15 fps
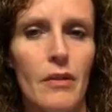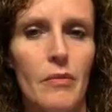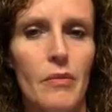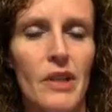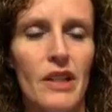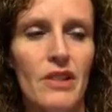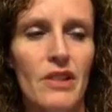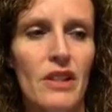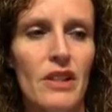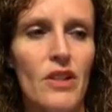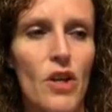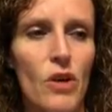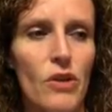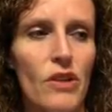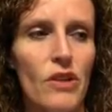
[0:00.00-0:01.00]
because they
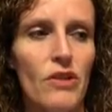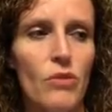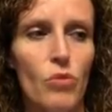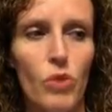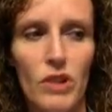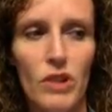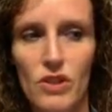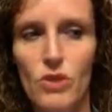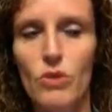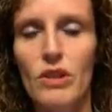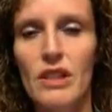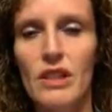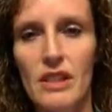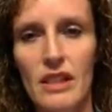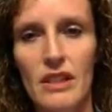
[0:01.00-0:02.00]
know that what
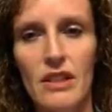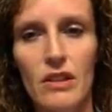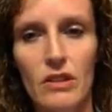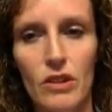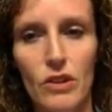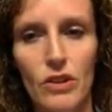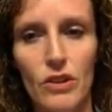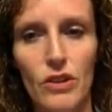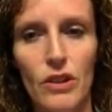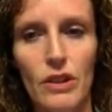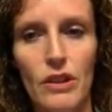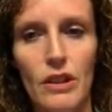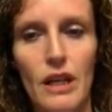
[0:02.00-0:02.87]
students need to learn,